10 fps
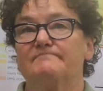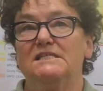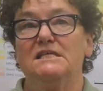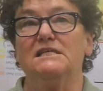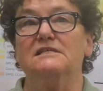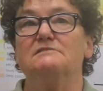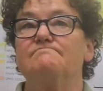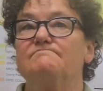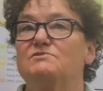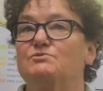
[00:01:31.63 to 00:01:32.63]
I think,
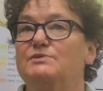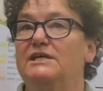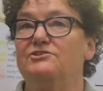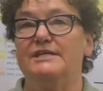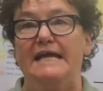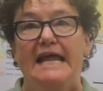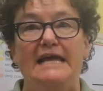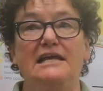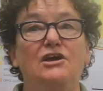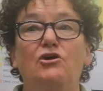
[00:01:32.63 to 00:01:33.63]

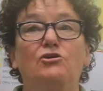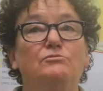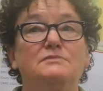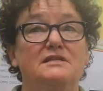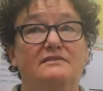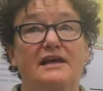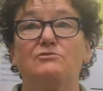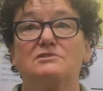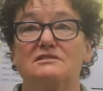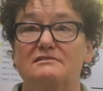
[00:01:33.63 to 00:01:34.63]
380 homes, and that
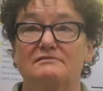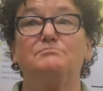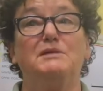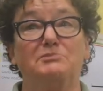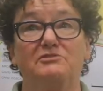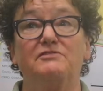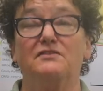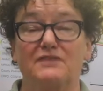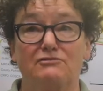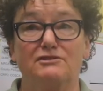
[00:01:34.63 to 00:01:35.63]
was people
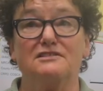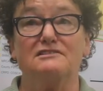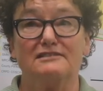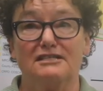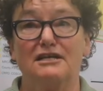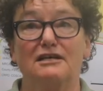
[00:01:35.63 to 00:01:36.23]
felt that was